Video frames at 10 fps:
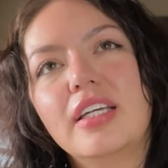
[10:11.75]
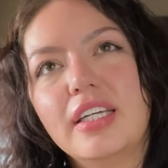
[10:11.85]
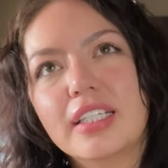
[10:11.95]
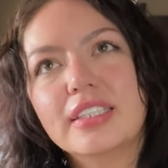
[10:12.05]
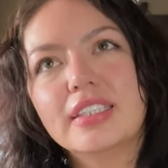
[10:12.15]

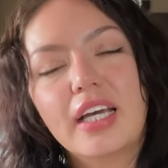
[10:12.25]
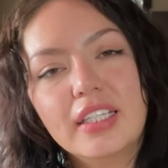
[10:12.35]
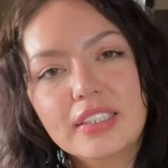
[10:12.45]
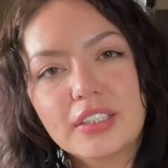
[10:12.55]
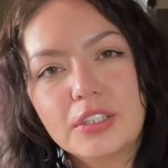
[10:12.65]

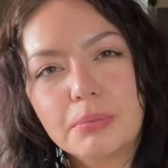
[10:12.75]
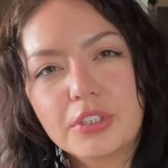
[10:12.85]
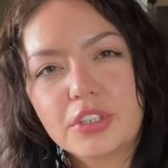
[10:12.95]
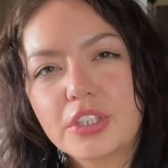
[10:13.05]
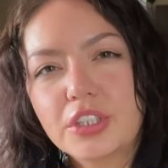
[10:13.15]
ESS
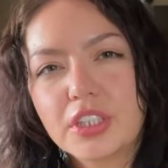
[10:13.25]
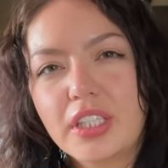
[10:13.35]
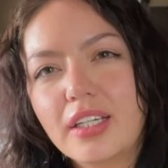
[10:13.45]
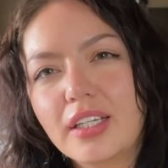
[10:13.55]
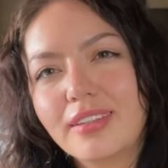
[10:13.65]
supercharger
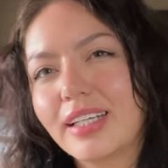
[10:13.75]
kit,